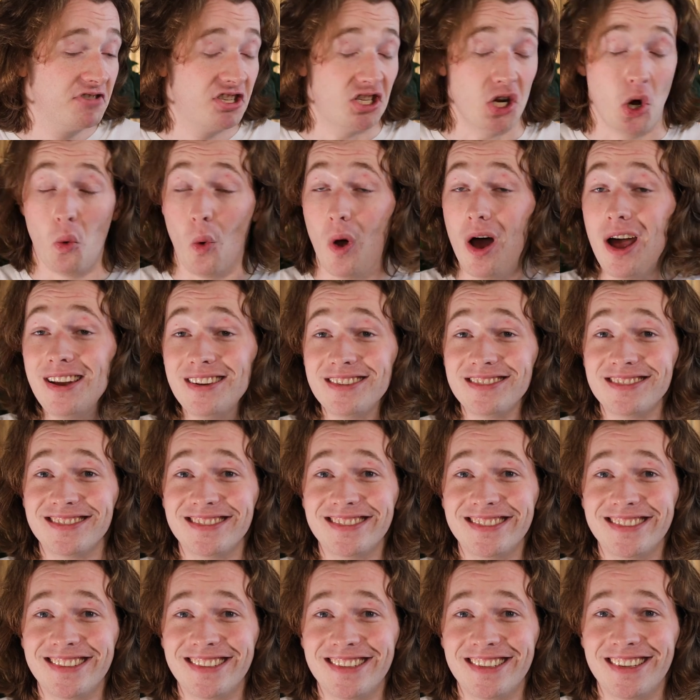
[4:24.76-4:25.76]
So what?
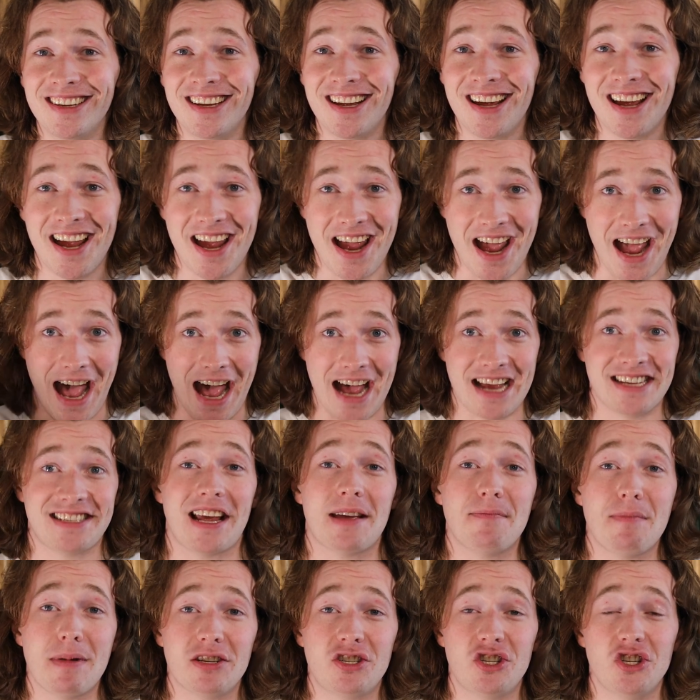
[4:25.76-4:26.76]

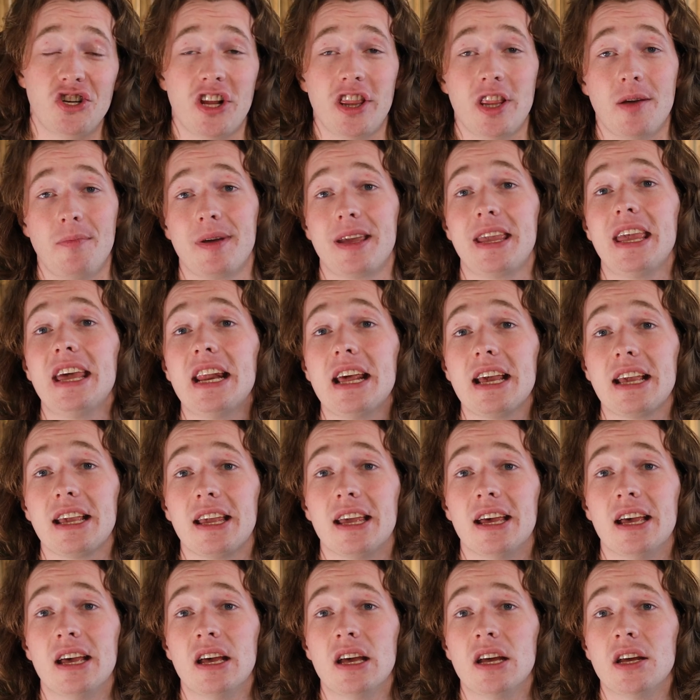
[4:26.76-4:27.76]
As I mentioned in the
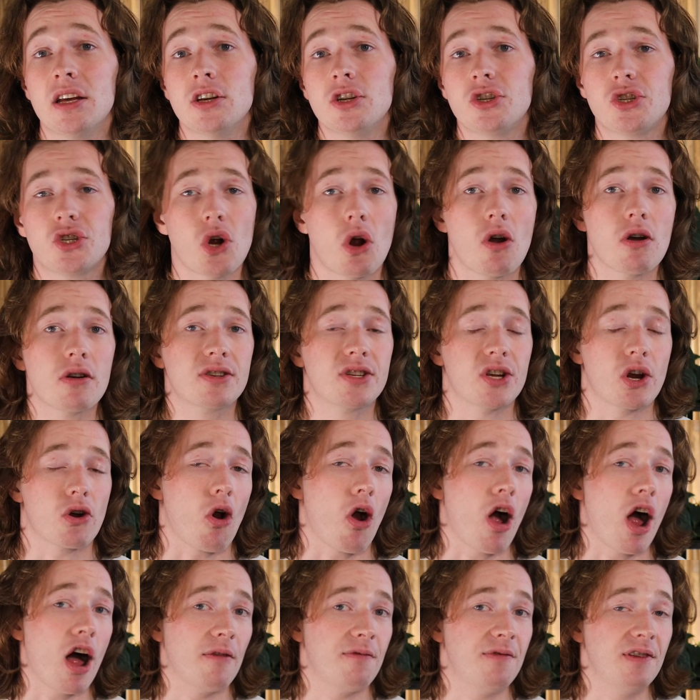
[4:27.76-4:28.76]
beginning, sharks
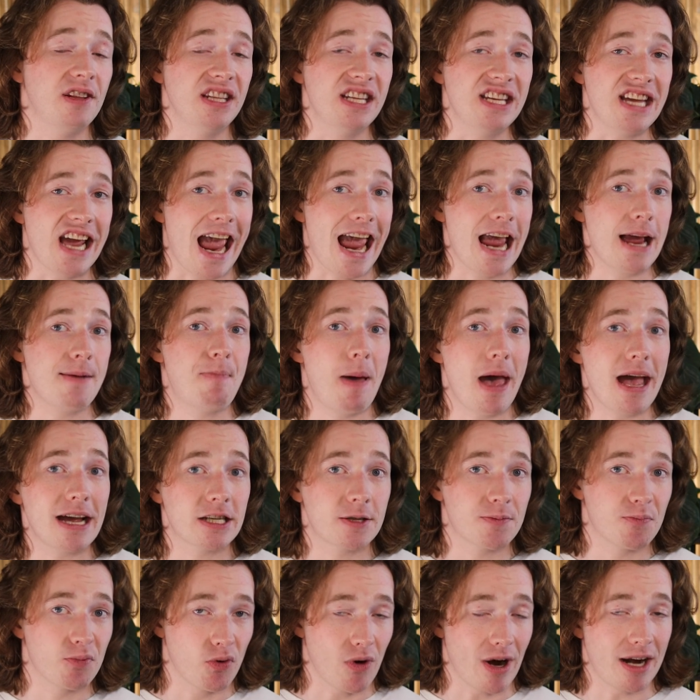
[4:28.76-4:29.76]
are often the
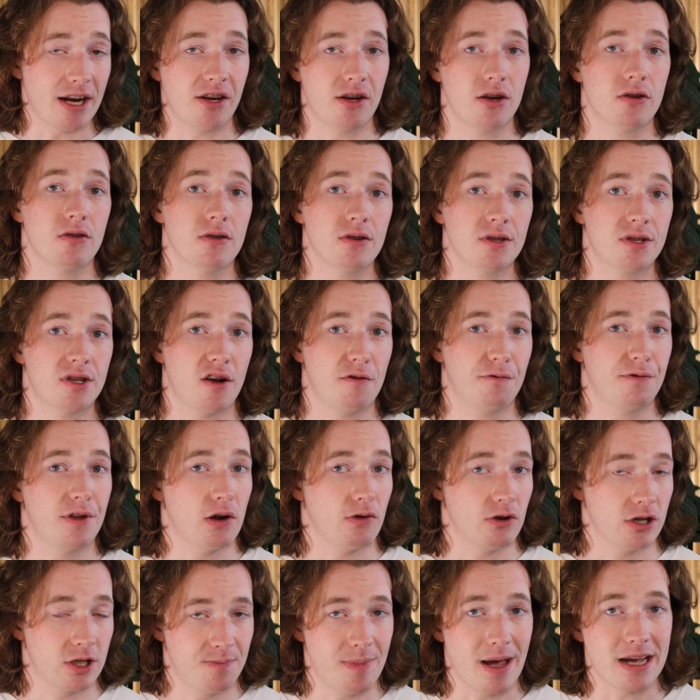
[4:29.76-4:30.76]
apex predators of
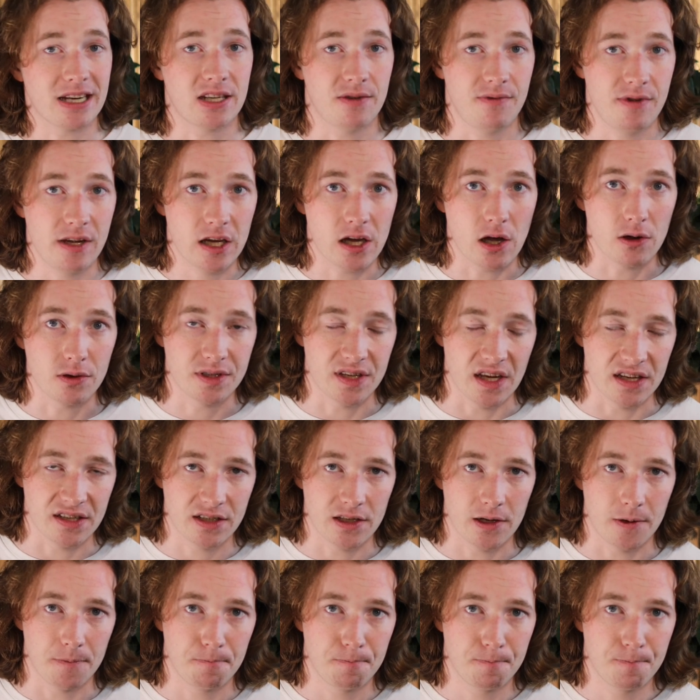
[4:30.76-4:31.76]
their respective
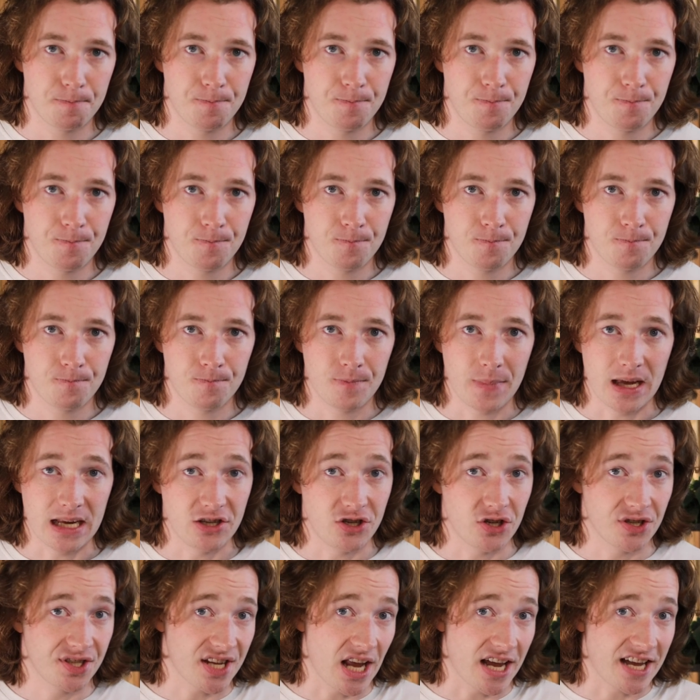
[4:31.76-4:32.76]
ecosystem.
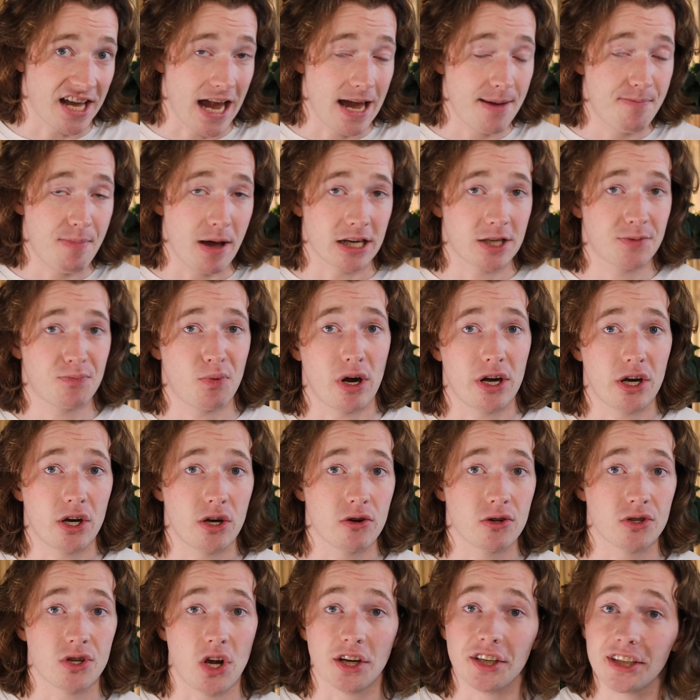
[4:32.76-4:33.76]
And just like apex
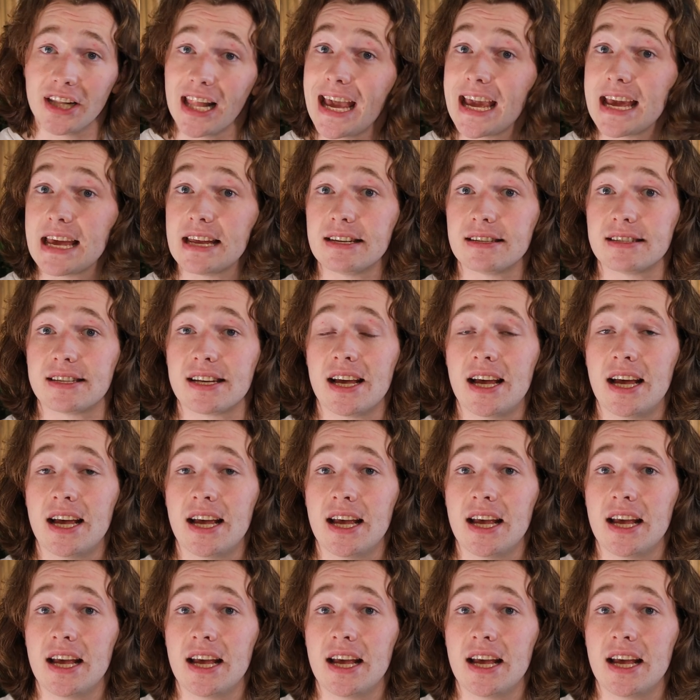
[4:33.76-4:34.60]
predators on land,